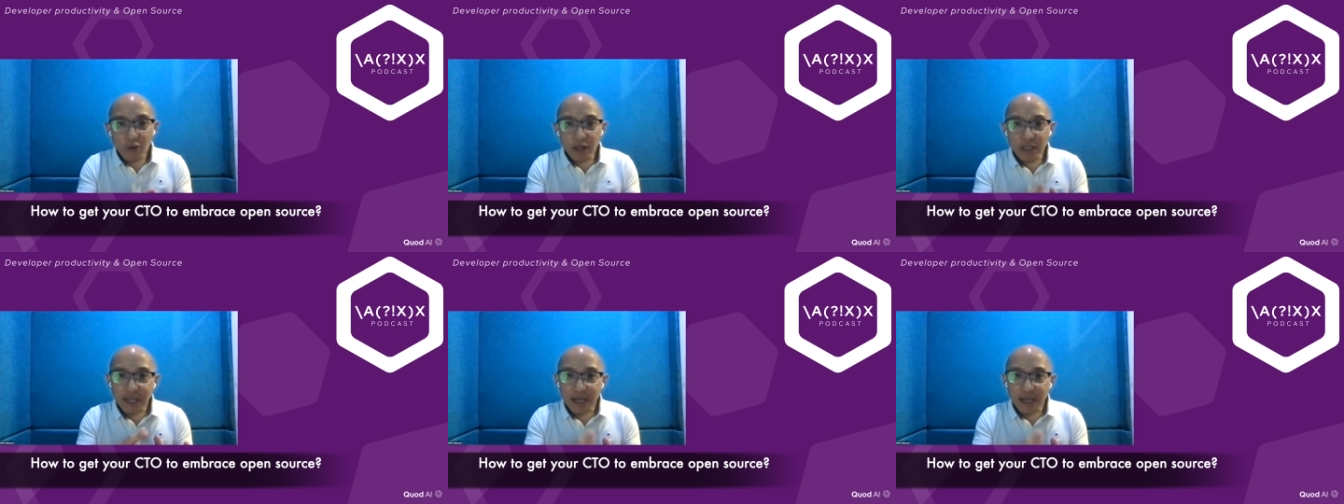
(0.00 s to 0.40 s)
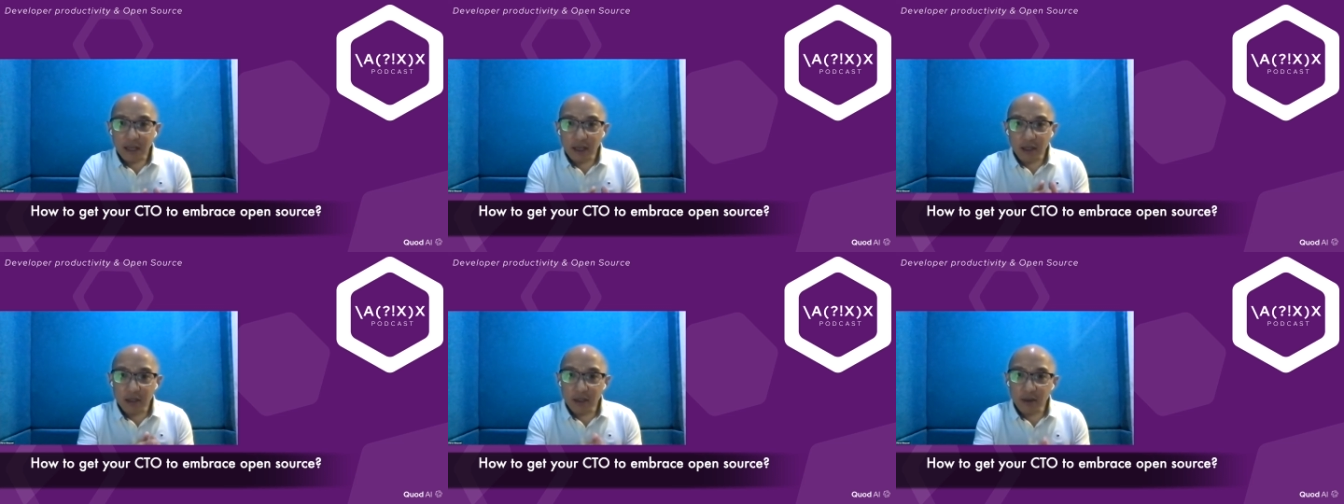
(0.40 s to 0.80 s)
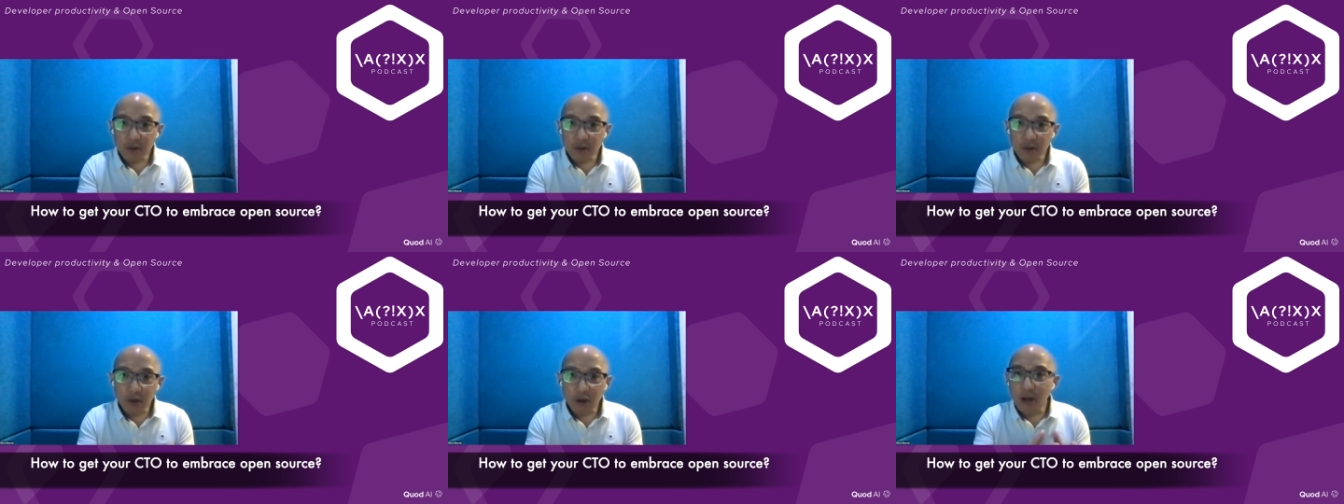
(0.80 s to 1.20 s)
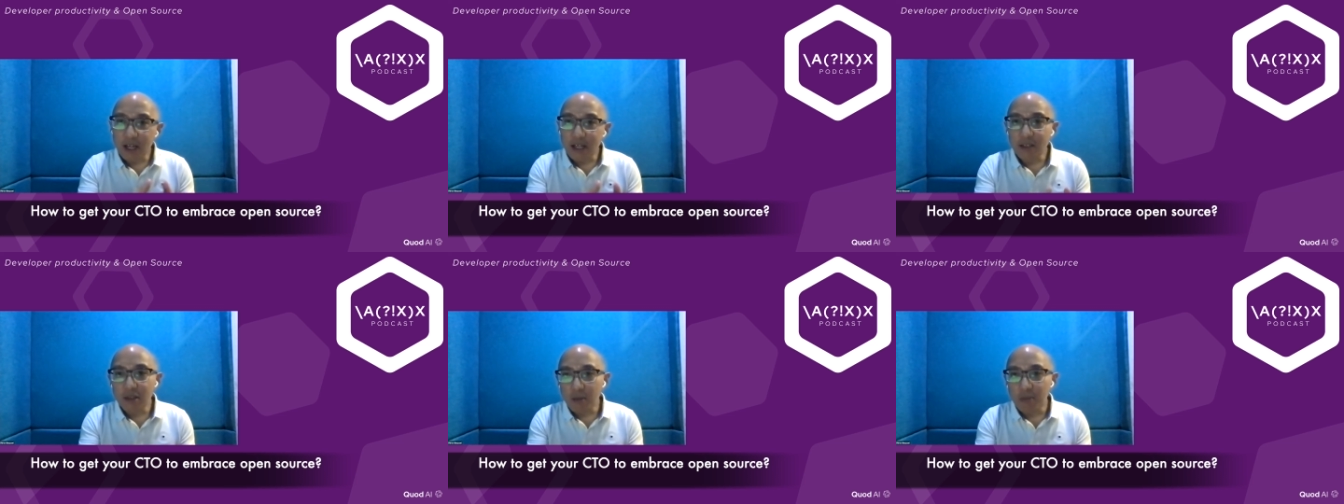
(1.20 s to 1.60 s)
really the idea is,
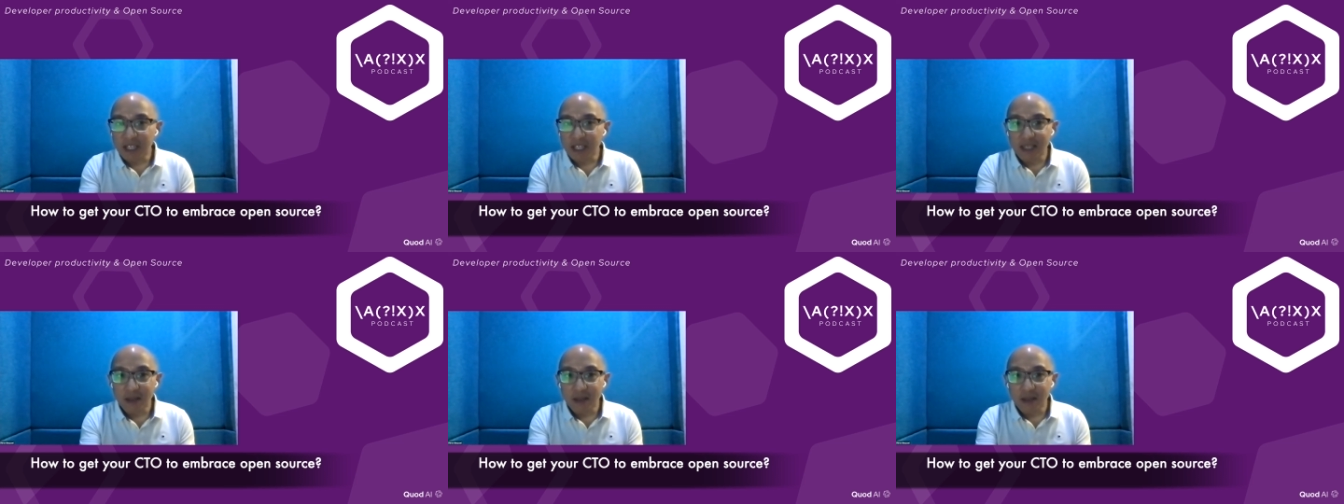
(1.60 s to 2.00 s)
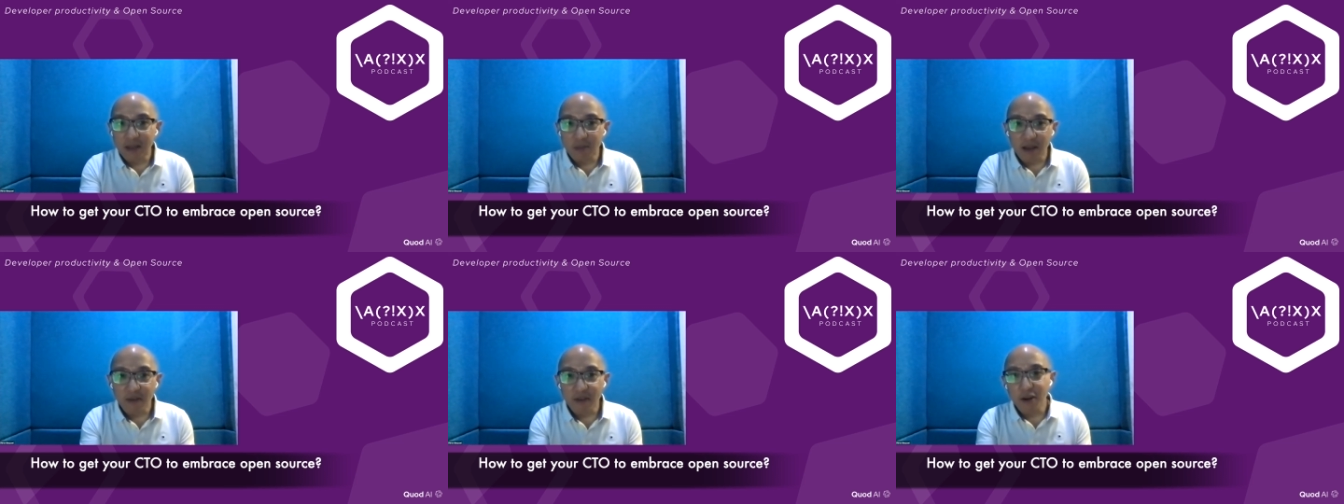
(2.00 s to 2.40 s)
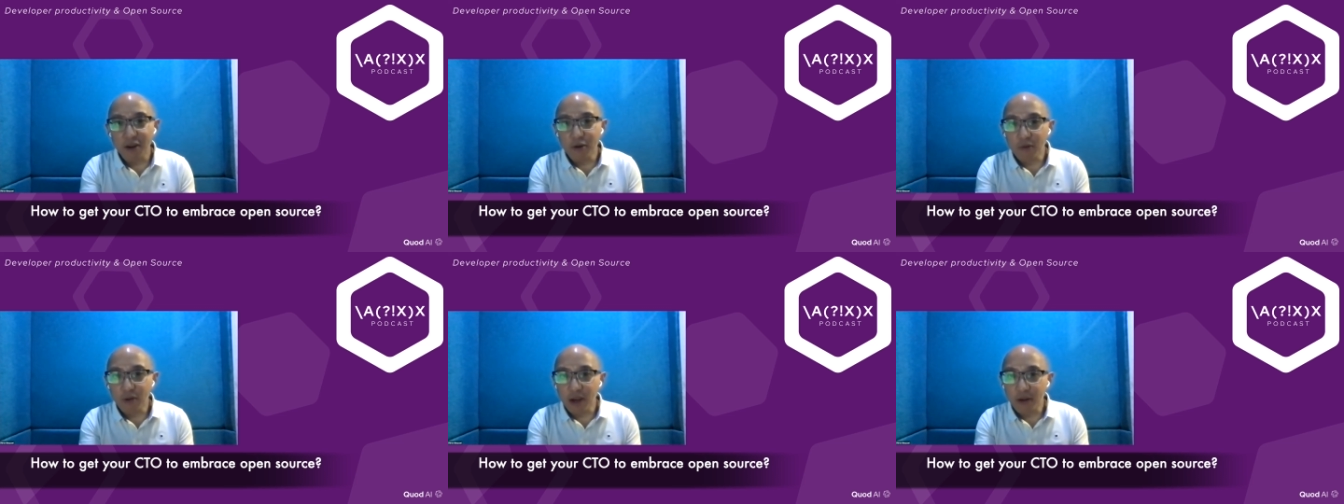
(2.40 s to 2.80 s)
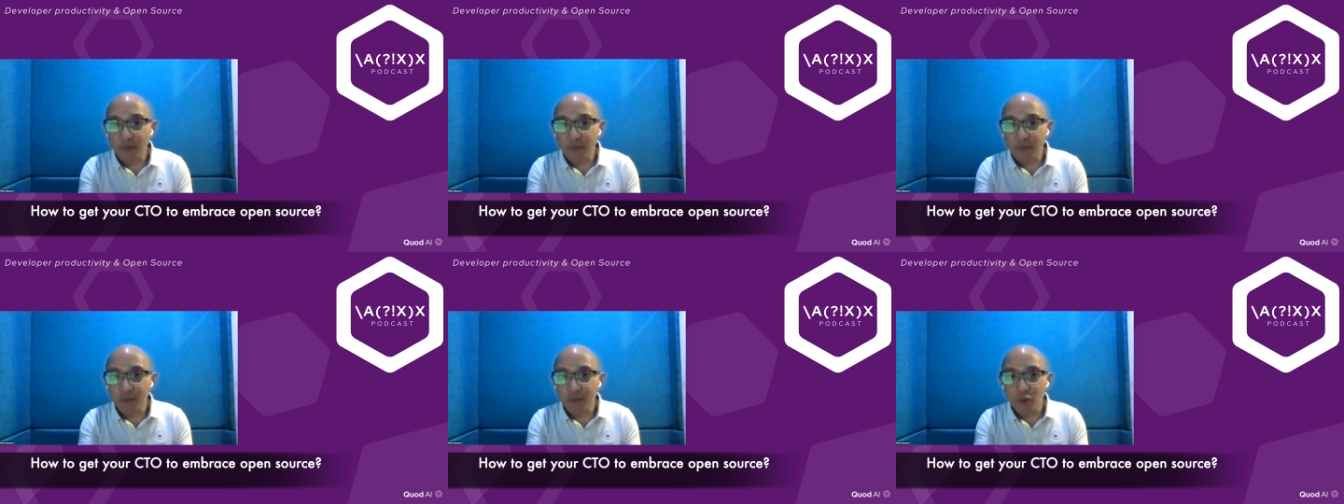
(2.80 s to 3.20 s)
what is the business benefit, right,